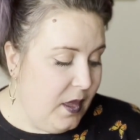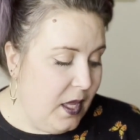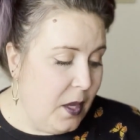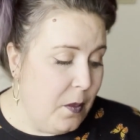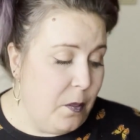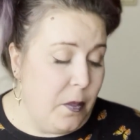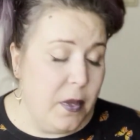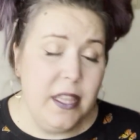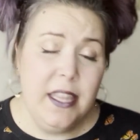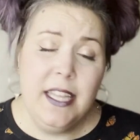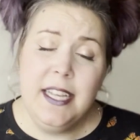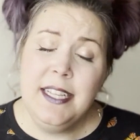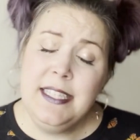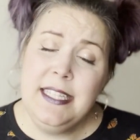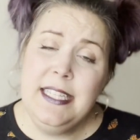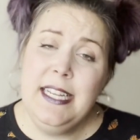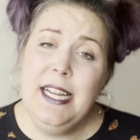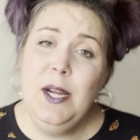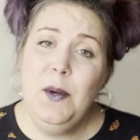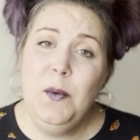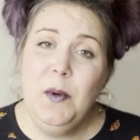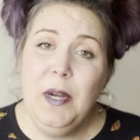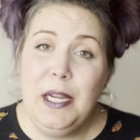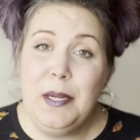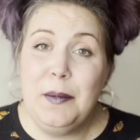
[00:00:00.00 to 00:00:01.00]
But that's
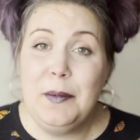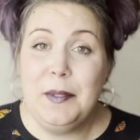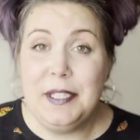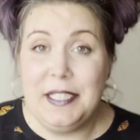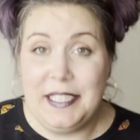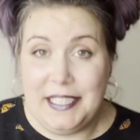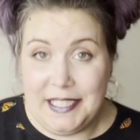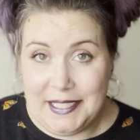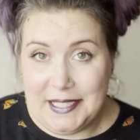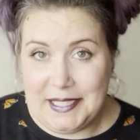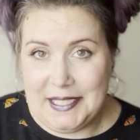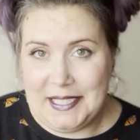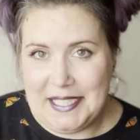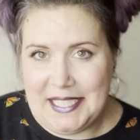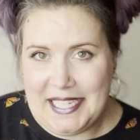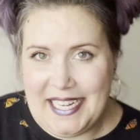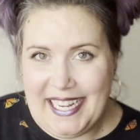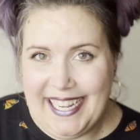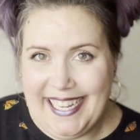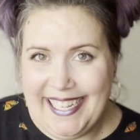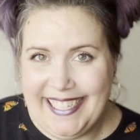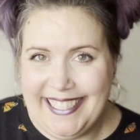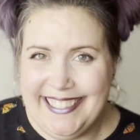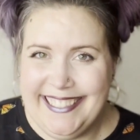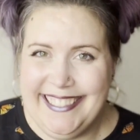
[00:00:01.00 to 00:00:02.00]
not why we're here
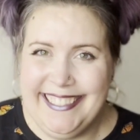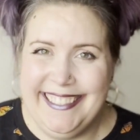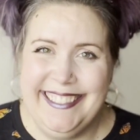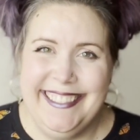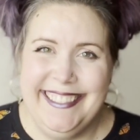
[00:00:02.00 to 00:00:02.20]
today.